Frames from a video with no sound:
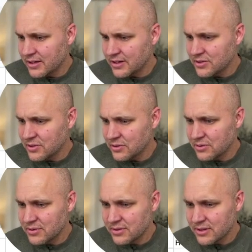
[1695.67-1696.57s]
Okay, so
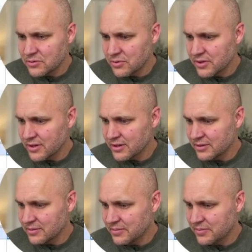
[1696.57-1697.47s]

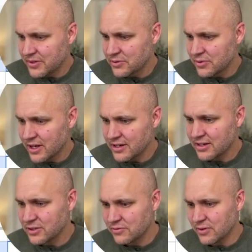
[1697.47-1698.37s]
these were the
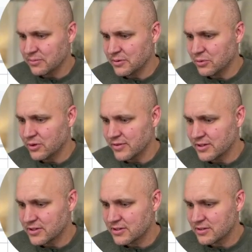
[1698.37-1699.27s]
ideas from the
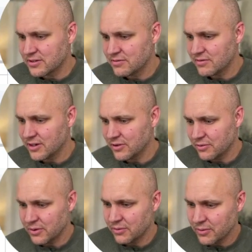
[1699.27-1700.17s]
previous video
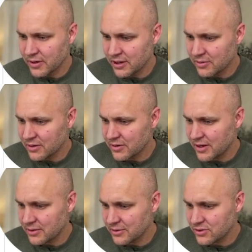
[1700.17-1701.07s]
that we were working with,
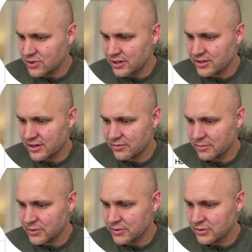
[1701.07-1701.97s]
how to extract data
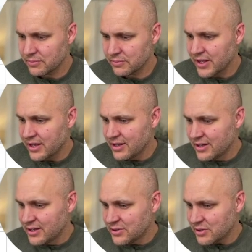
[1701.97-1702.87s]
from YouTube.
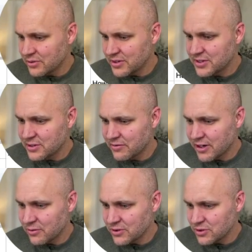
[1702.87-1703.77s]
So this is the
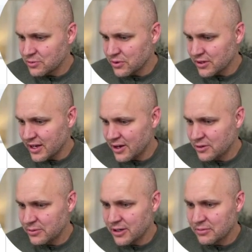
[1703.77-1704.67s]
video we just put in,
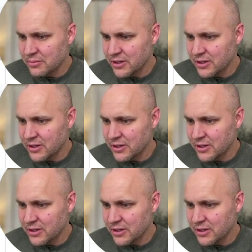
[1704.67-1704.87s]
how to become a